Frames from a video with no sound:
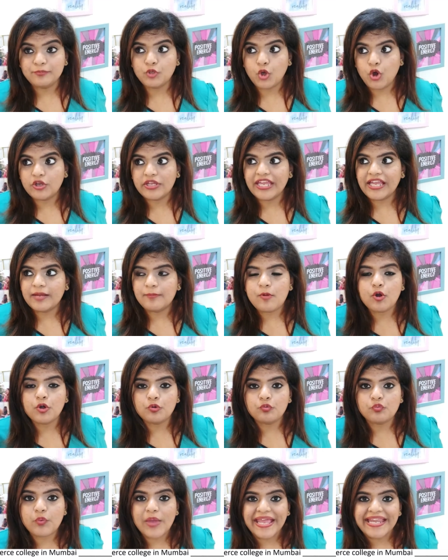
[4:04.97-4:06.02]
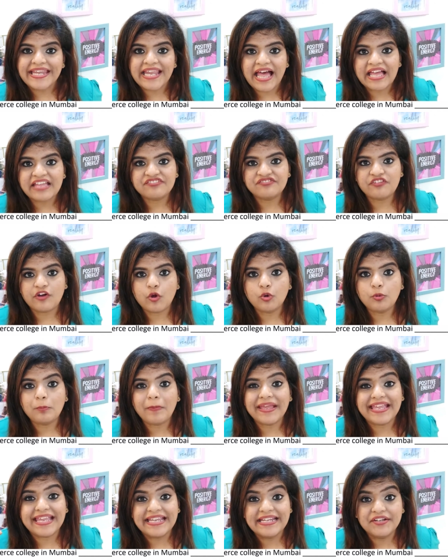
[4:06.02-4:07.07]
I'm talking about when I
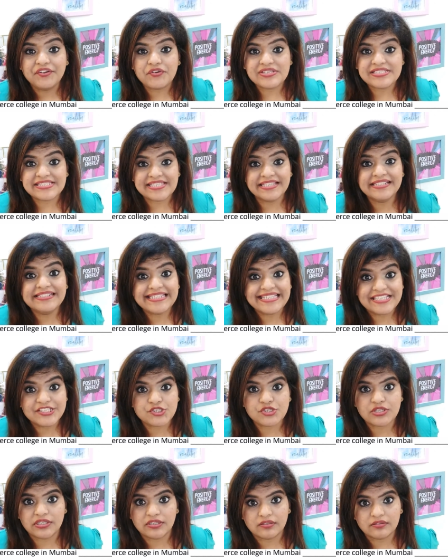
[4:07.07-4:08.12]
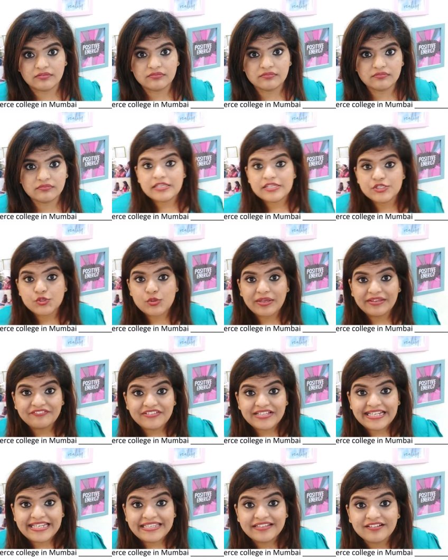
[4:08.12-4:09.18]
found my interest in teaching. So,
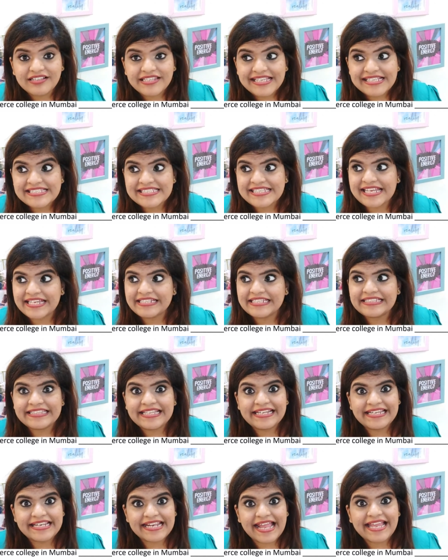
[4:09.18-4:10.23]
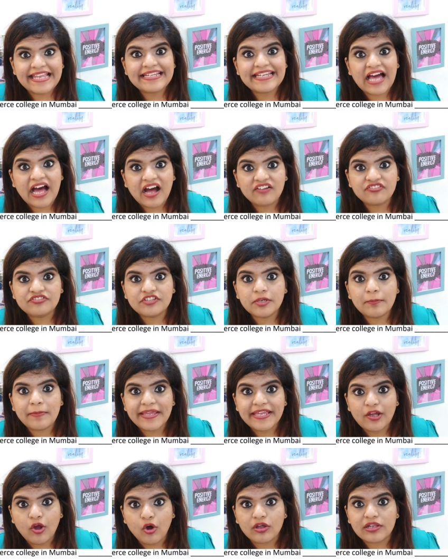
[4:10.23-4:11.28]
I've clearly stated that right after
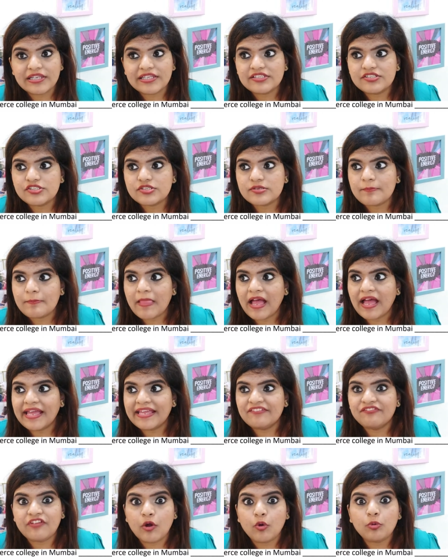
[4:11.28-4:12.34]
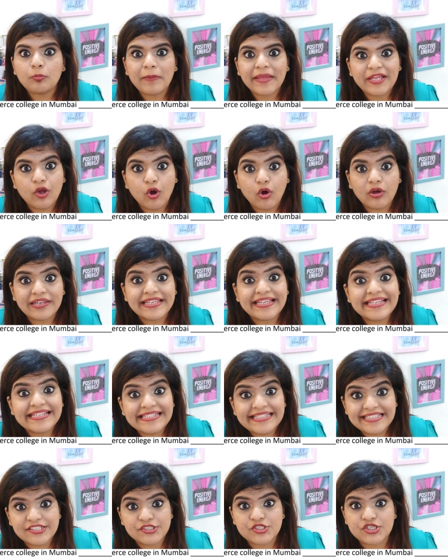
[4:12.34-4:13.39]
my college, I found my calling
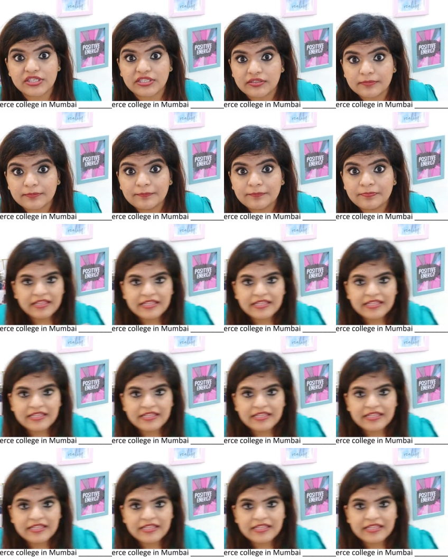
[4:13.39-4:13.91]
in teaching.